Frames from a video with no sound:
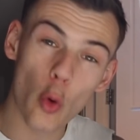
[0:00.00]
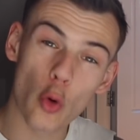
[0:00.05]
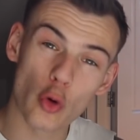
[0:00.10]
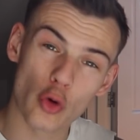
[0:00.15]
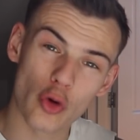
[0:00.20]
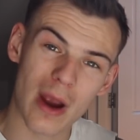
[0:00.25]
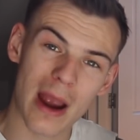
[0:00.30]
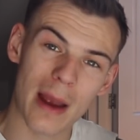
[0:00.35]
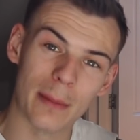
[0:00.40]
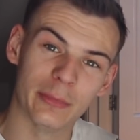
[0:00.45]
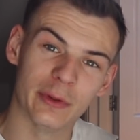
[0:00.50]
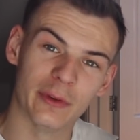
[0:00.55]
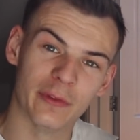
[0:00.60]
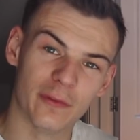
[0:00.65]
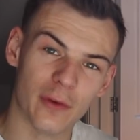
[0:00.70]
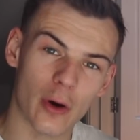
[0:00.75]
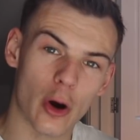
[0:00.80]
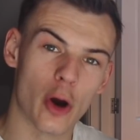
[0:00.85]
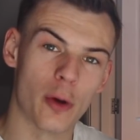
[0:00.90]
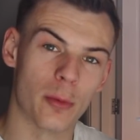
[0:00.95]
grams of
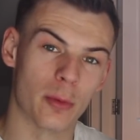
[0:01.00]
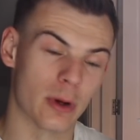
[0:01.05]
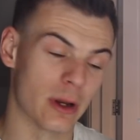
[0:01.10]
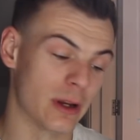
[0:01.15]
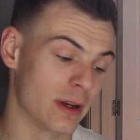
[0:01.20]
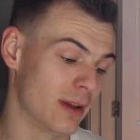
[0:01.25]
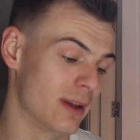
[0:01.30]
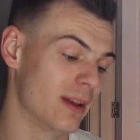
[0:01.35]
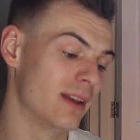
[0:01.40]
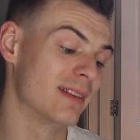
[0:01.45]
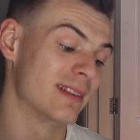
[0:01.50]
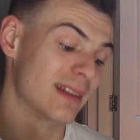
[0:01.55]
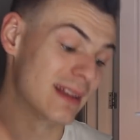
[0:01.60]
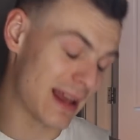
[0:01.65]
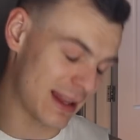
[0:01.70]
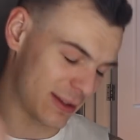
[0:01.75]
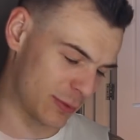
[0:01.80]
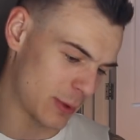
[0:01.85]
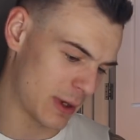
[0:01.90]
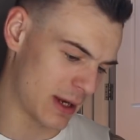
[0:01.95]
fiber in, so
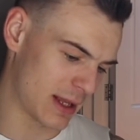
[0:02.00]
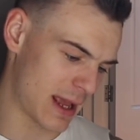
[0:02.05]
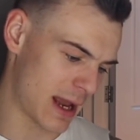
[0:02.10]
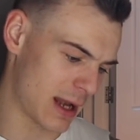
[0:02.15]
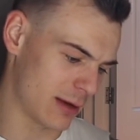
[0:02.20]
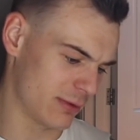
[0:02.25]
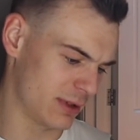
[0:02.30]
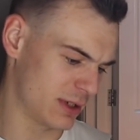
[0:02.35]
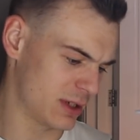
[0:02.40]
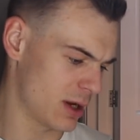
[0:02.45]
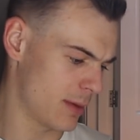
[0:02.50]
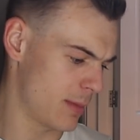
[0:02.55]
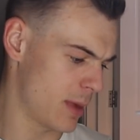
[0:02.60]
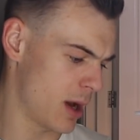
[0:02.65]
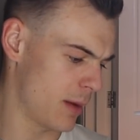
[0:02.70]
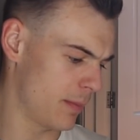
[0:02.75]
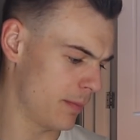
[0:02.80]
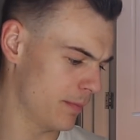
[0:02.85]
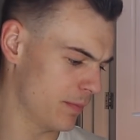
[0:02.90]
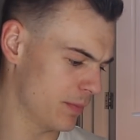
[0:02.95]
that's where the calories come
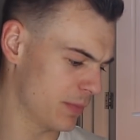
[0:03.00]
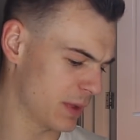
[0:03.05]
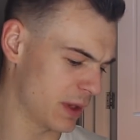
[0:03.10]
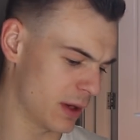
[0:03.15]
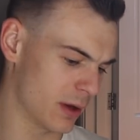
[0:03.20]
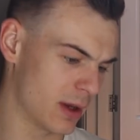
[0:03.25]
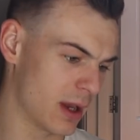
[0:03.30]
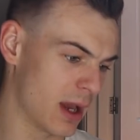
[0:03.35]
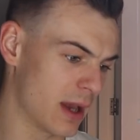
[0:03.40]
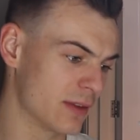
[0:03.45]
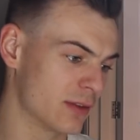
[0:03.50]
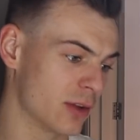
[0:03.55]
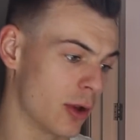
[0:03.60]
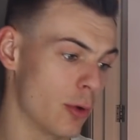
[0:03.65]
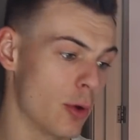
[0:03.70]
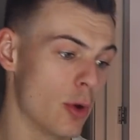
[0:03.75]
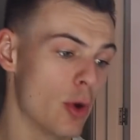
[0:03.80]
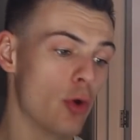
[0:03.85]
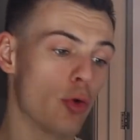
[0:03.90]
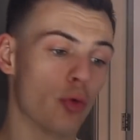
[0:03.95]
up. Okay,
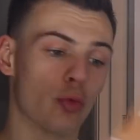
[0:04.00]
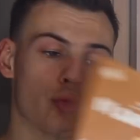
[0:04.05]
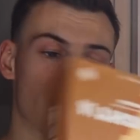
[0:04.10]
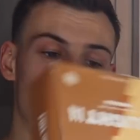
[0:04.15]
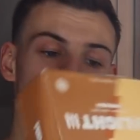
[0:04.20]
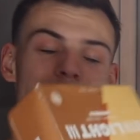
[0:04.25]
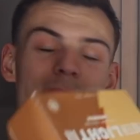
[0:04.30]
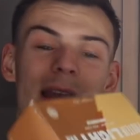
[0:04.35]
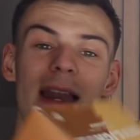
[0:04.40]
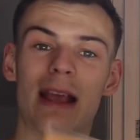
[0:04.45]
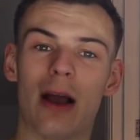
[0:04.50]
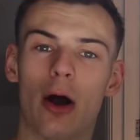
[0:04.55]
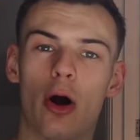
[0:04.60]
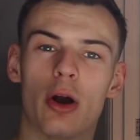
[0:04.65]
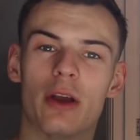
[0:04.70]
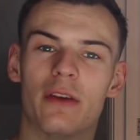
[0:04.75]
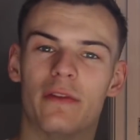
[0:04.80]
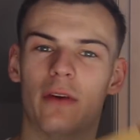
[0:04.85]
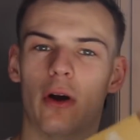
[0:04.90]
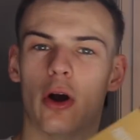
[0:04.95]
so really
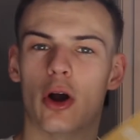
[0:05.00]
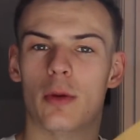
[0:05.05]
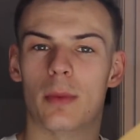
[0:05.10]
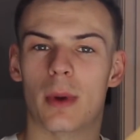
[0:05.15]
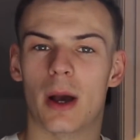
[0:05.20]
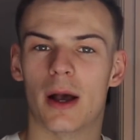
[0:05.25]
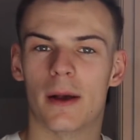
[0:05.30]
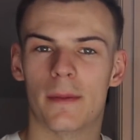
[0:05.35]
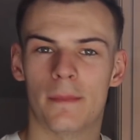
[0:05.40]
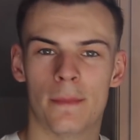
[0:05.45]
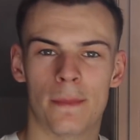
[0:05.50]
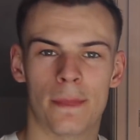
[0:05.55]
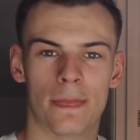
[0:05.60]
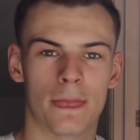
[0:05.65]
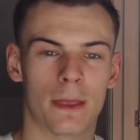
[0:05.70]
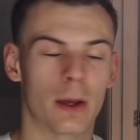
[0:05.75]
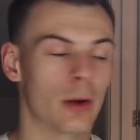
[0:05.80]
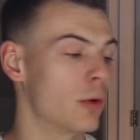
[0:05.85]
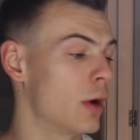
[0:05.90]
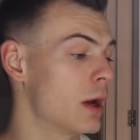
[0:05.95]
high fiber,
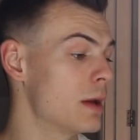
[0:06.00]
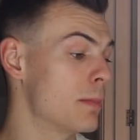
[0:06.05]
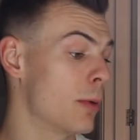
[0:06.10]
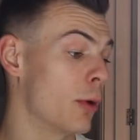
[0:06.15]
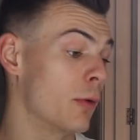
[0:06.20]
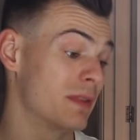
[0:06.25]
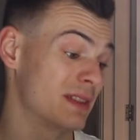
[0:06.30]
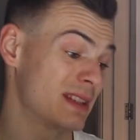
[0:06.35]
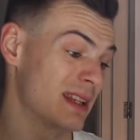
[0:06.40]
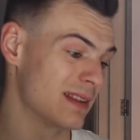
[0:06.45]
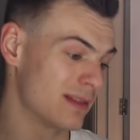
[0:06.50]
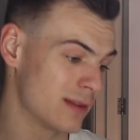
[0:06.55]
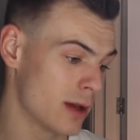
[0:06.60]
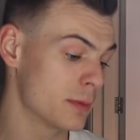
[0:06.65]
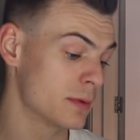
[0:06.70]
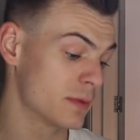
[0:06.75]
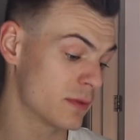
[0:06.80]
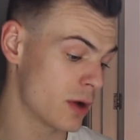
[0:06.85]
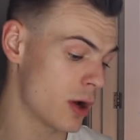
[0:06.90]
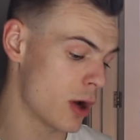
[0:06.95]
all right, but obviously in
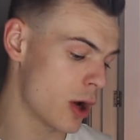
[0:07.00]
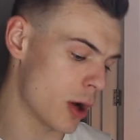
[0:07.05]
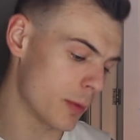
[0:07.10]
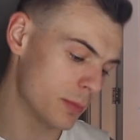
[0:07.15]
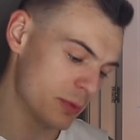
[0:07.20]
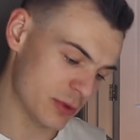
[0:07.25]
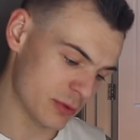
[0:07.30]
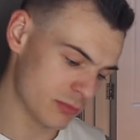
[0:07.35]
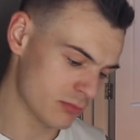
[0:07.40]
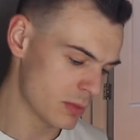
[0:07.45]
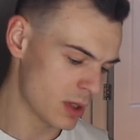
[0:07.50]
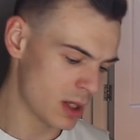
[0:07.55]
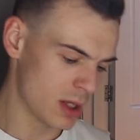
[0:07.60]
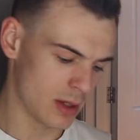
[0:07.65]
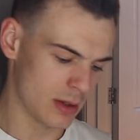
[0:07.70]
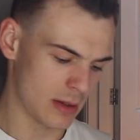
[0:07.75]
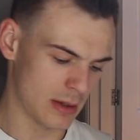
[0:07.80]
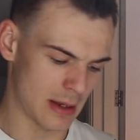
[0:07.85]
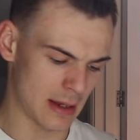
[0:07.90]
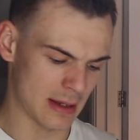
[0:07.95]
terms of carbs,
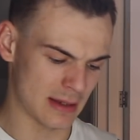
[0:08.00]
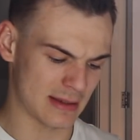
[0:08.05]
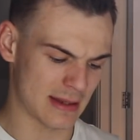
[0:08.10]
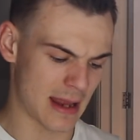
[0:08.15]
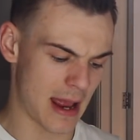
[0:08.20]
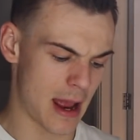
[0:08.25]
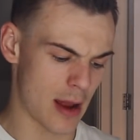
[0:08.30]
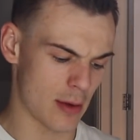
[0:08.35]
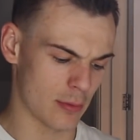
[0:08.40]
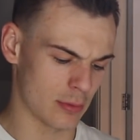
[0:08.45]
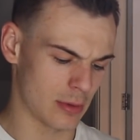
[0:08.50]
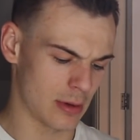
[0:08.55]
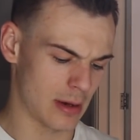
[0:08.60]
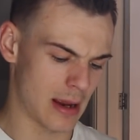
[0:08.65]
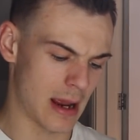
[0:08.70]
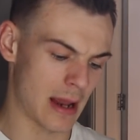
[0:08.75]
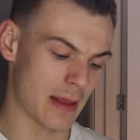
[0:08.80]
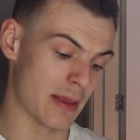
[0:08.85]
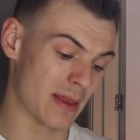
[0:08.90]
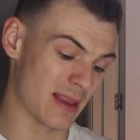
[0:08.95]
it's down,
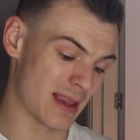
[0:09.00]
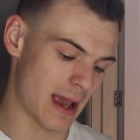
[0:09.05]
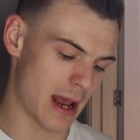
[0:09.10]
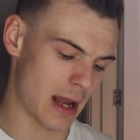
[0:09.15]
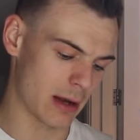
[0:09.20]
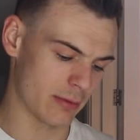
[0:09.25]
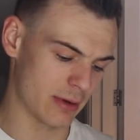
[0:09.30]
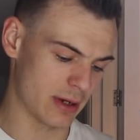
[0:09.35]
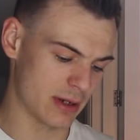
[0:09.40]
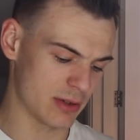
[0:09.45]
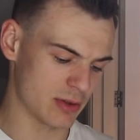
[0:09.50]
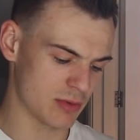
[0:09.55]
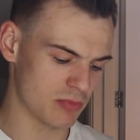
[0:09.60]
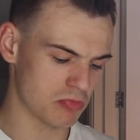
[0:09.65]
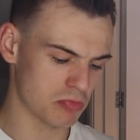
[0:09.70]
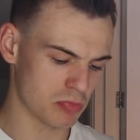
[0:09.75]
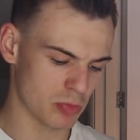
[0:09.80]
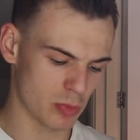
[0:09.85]
and then the calories